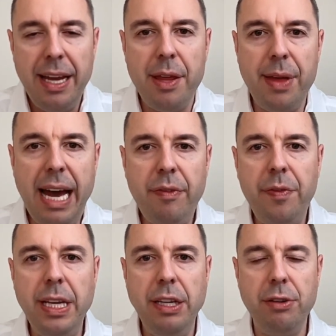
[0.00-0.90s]
That
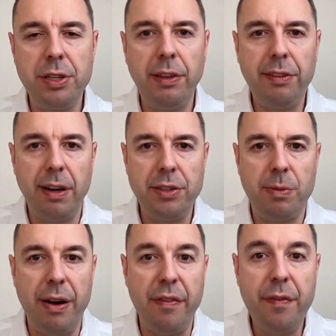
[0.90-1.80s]
fee usually starts
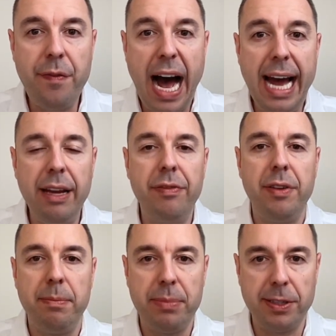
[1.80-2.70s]
around
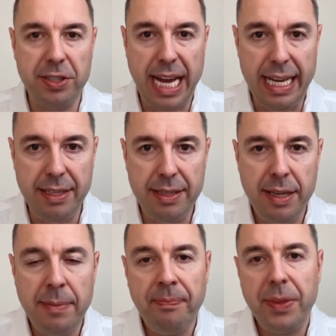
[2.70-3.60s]
5%.
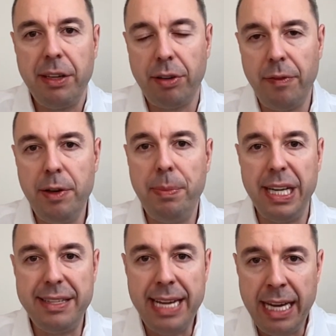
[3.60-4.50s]
So if you
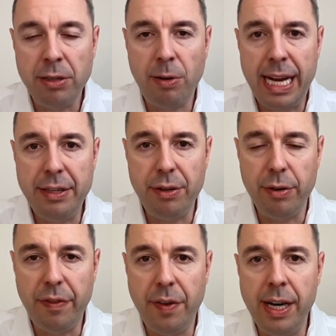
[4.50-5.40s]
put 10 grand into
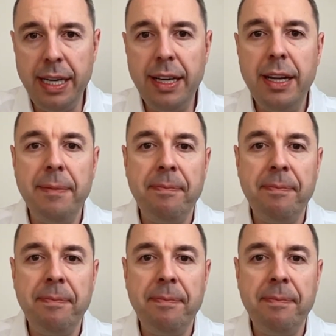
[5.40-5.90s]
a fund,